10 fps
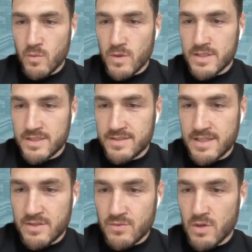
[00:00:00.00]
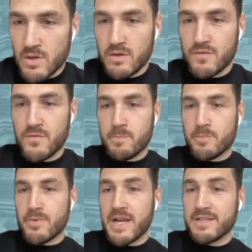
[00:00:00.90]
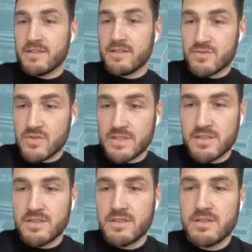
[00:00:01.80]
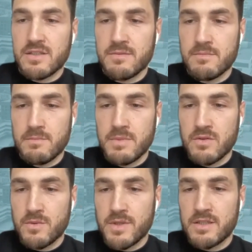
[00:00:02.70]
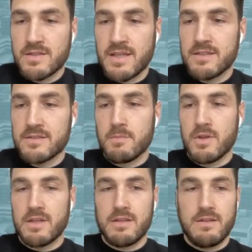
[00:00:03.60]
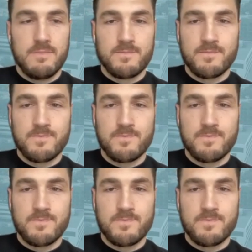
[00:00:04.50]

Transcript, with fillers: what is the role of pricing strategy in B two B sales model?